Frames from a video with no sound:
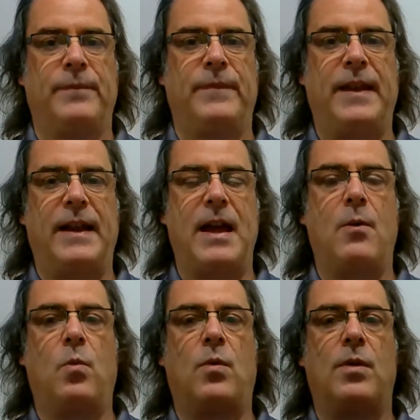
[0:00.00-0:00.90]
that I
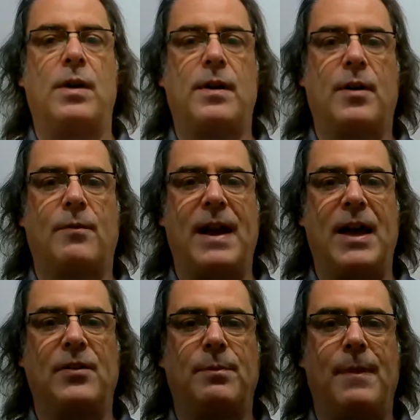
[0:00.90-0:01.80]
wore
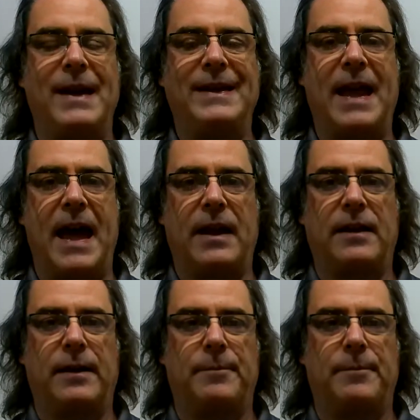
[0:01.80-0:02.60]
around my neck.